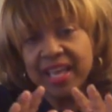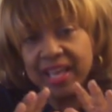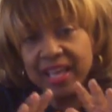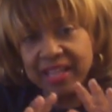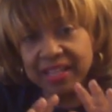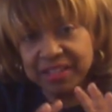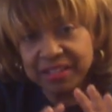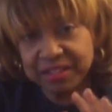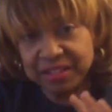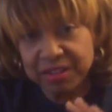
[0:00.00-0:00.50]

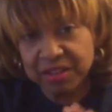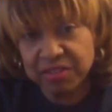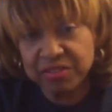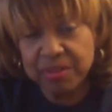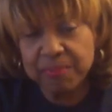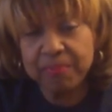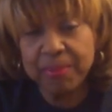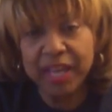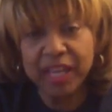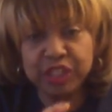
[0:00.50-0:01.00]
until
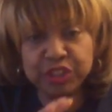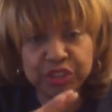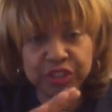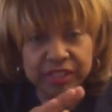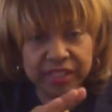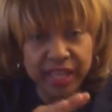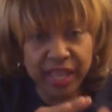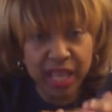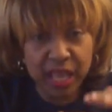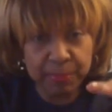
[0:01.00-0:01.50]
the
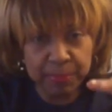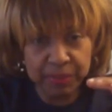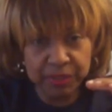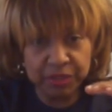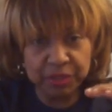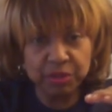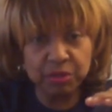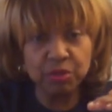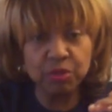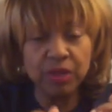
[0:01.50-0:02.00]
patient is able
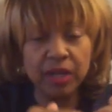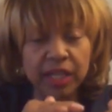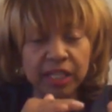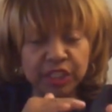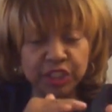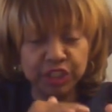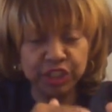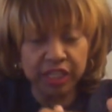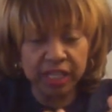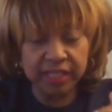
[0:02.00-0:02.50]
to
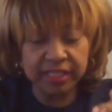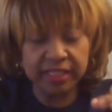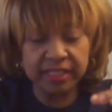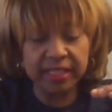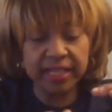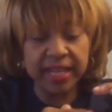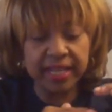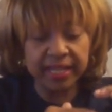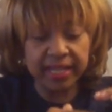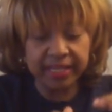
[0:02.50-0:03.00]

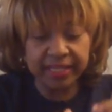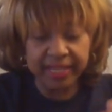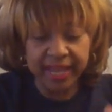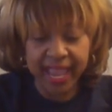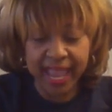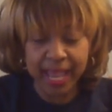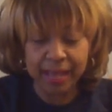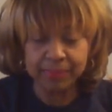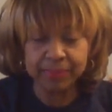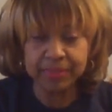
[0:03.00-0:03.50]
adjust and
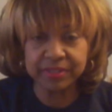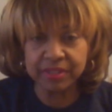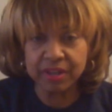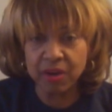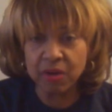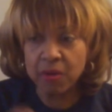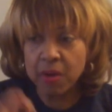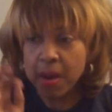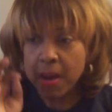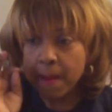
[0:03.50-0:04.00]
adapt.
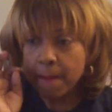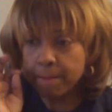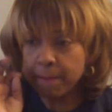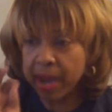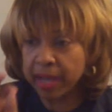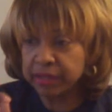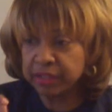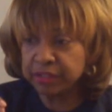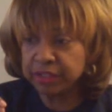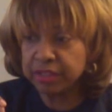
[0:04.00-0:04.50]
So
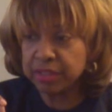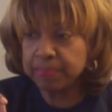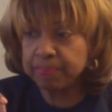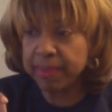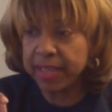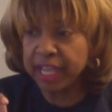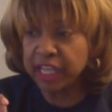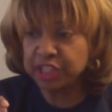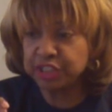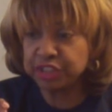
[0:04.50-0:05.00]
monitor the
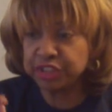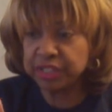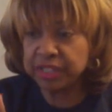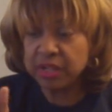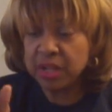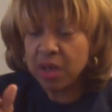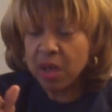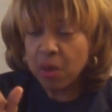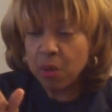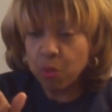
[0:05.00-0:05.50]

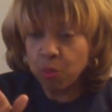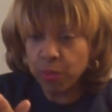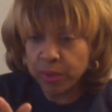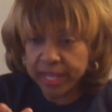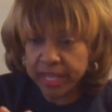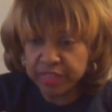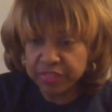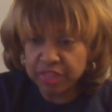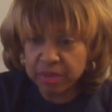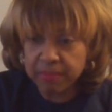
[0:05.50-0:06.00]
patient,
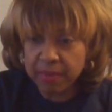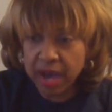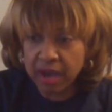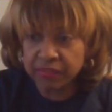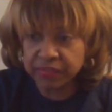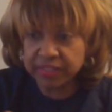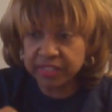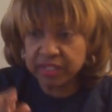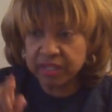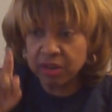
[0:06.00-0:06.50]
wean them
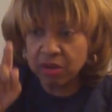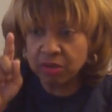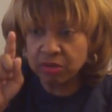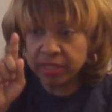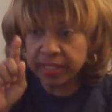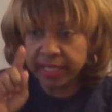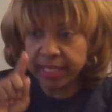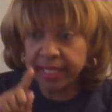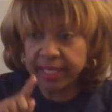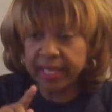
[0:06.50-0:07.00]
off
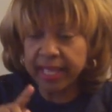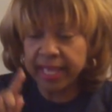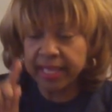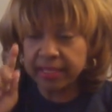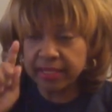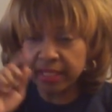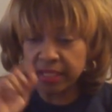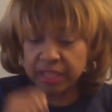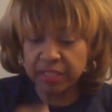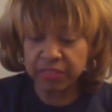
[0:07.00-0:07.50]
slowly,
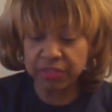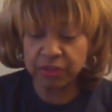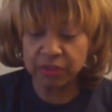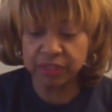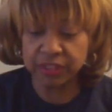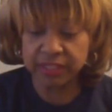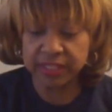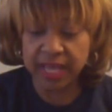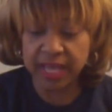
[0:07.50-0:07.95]
and look at those